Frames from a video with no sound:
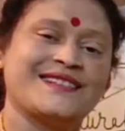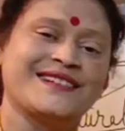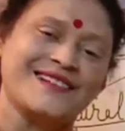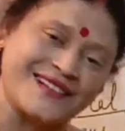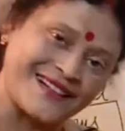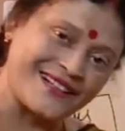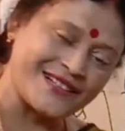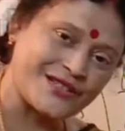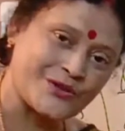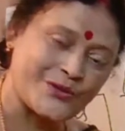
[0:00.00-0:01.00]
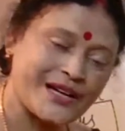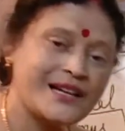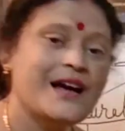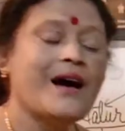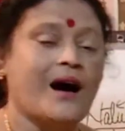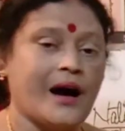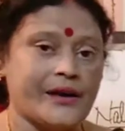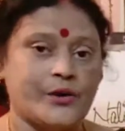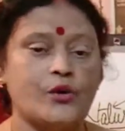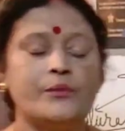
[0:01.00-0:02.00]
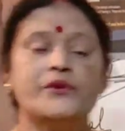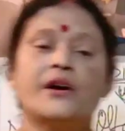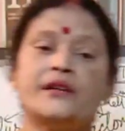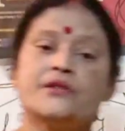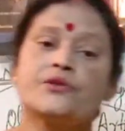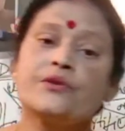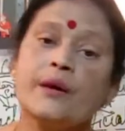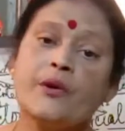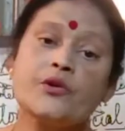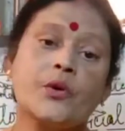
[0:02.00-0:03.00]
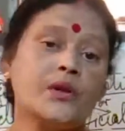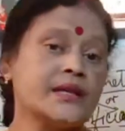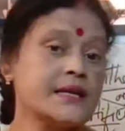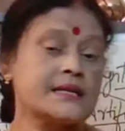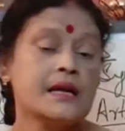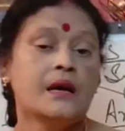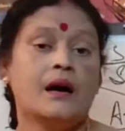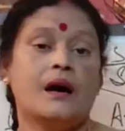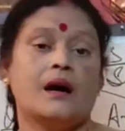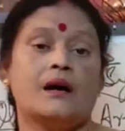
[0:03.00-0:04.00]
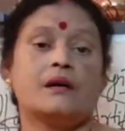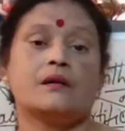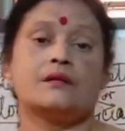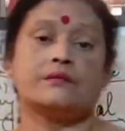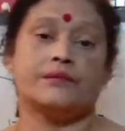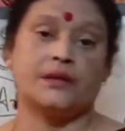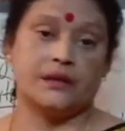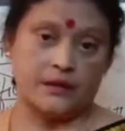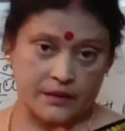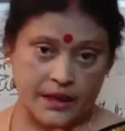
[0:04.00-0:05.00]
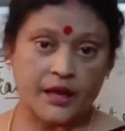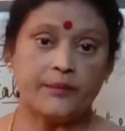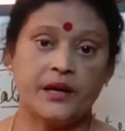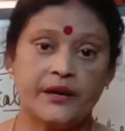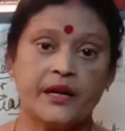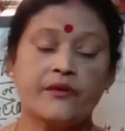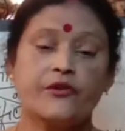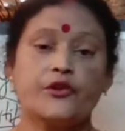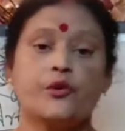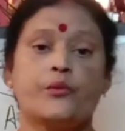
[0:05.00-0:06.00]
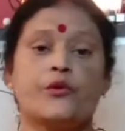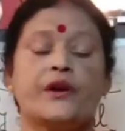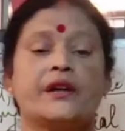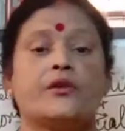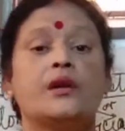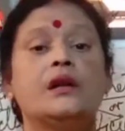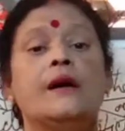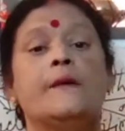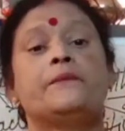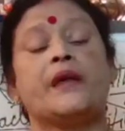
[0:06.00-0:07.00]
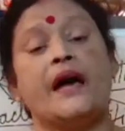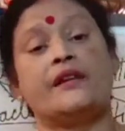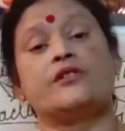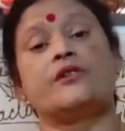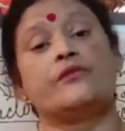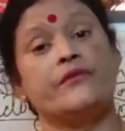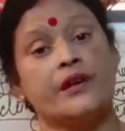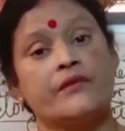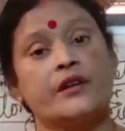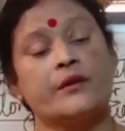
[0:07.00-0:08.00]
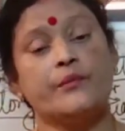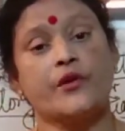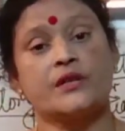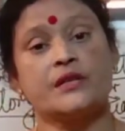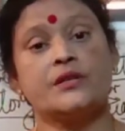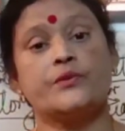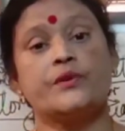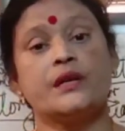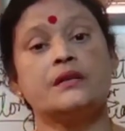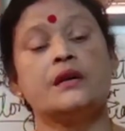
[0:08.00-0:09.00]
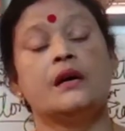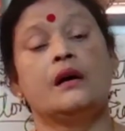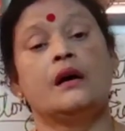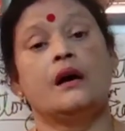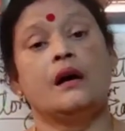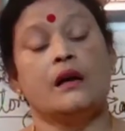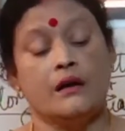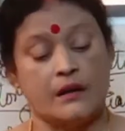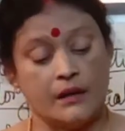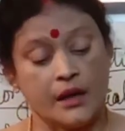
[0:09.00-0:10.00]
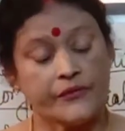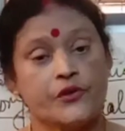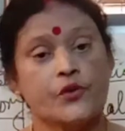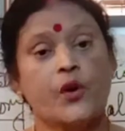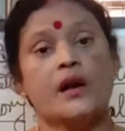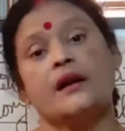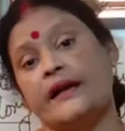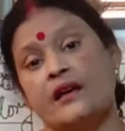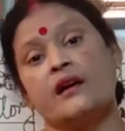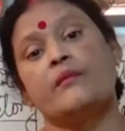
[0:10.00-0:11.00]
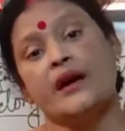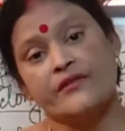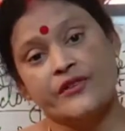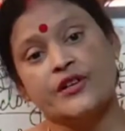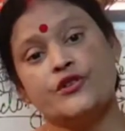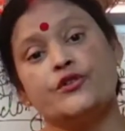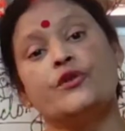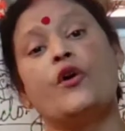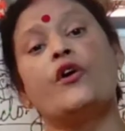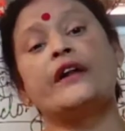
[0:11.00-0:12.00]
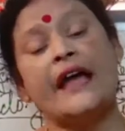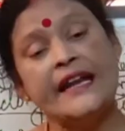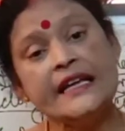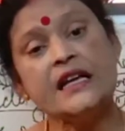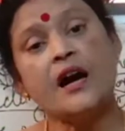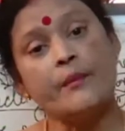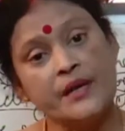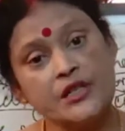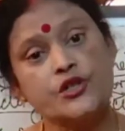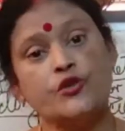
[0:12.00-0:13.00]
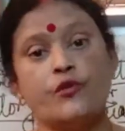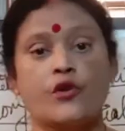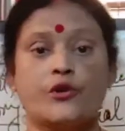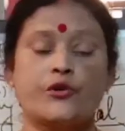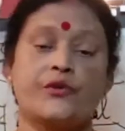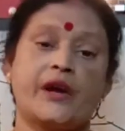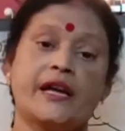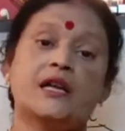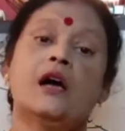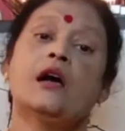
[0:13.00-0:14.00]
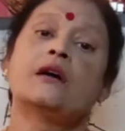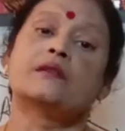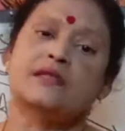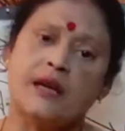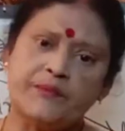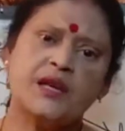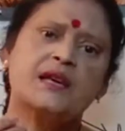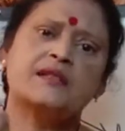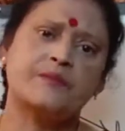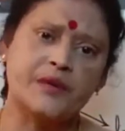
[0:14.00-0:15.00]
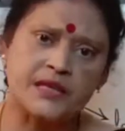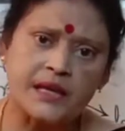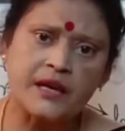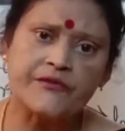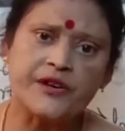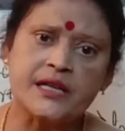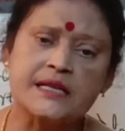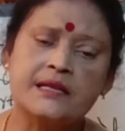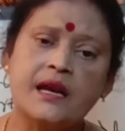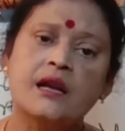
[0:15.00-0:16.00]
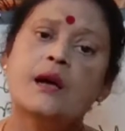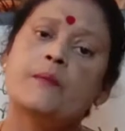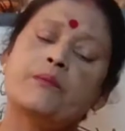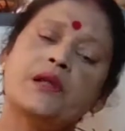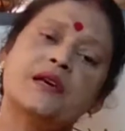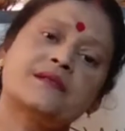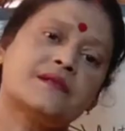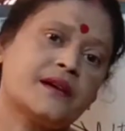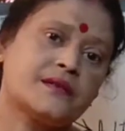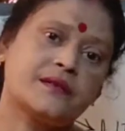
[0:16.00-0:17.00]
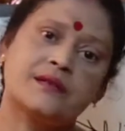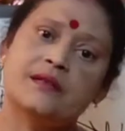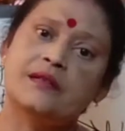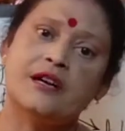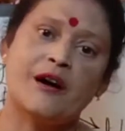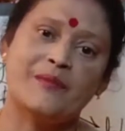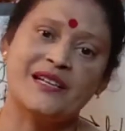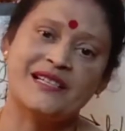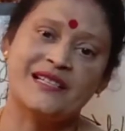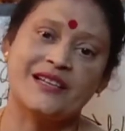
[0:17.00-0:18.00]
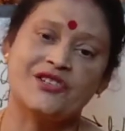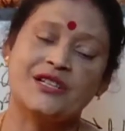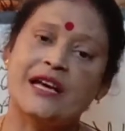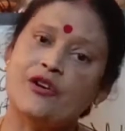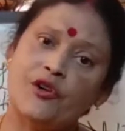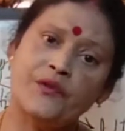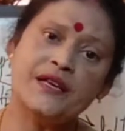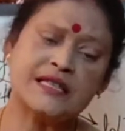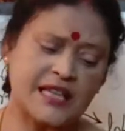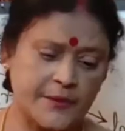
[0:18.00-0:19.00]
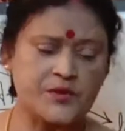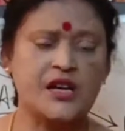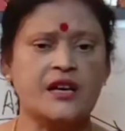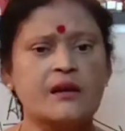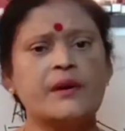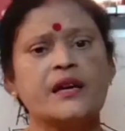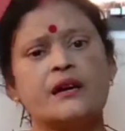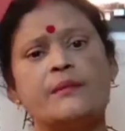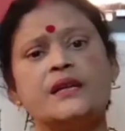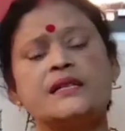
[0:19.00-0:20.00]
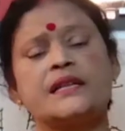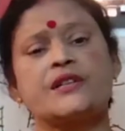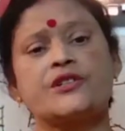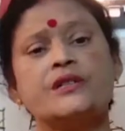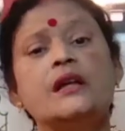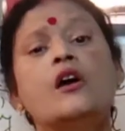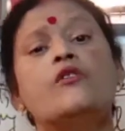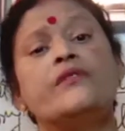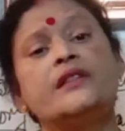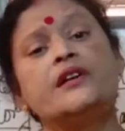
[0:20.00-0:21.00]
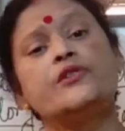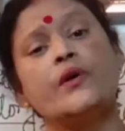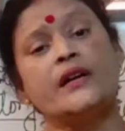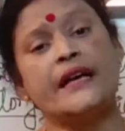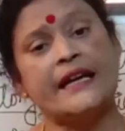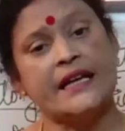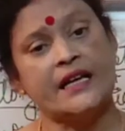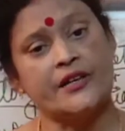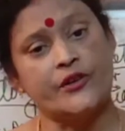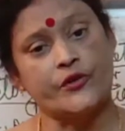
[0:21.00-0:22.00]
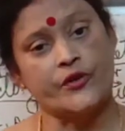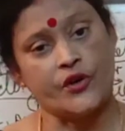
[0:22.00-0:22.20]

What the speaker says: Clear, student? I hope you understood about all these. Keep learning for your board and all. And very, very important, student, if you liking my video or any comment you want to write, something is missing, if it is there, please write it in the comment section. I always keep checking my comment section whether you are getting it or not.